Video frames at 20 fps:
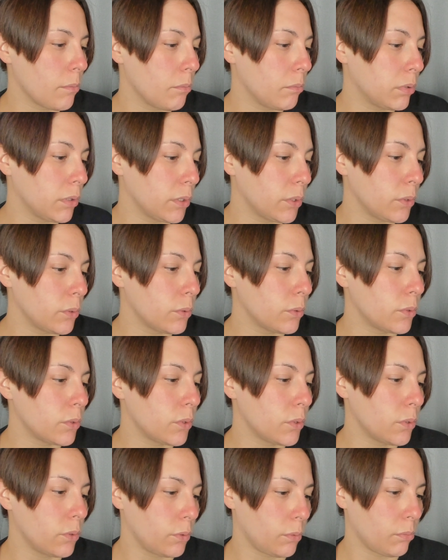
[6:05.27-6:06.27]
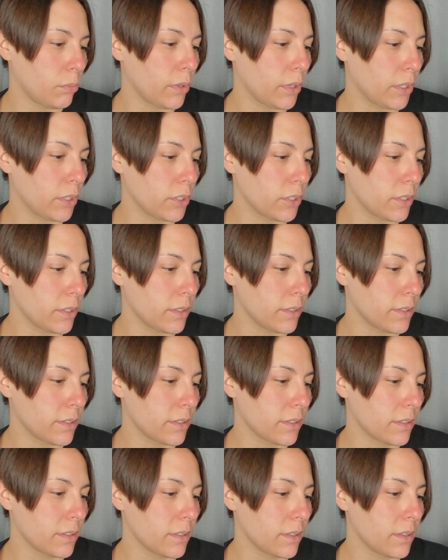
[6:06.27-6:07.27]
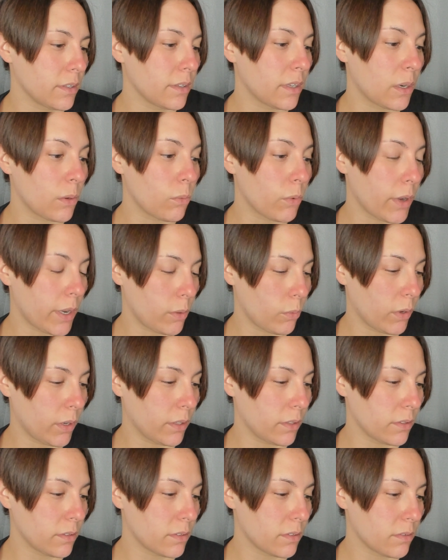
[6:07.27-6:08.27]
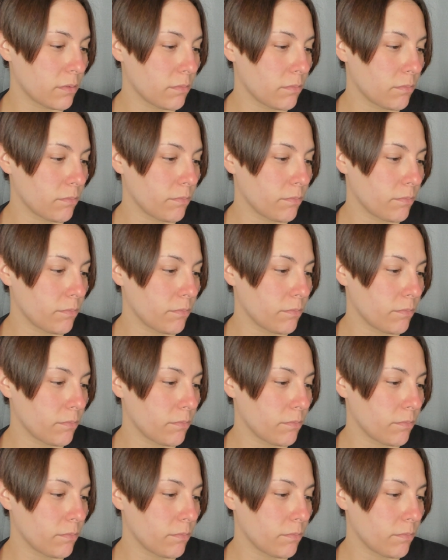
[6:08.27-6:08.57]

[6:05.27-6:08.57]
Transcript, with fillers: blue toothbrushes than red ones.